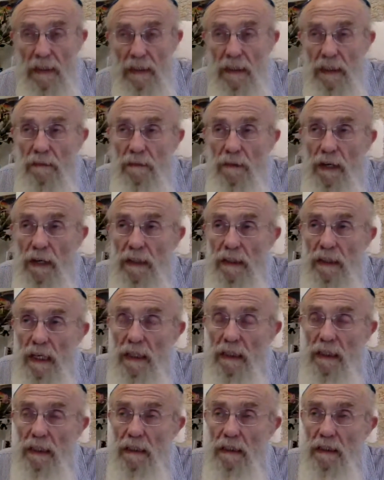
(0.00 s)

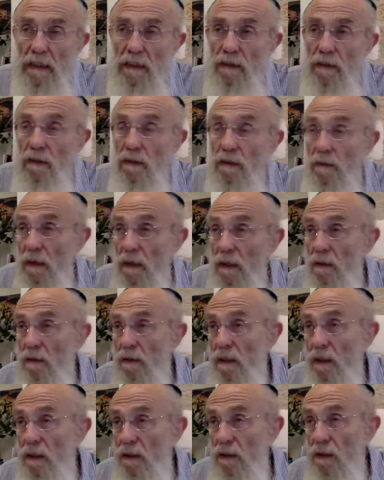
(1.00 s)
this story? Do I know
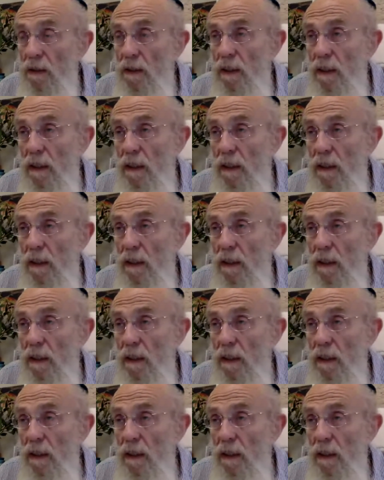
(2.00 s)
the turkey?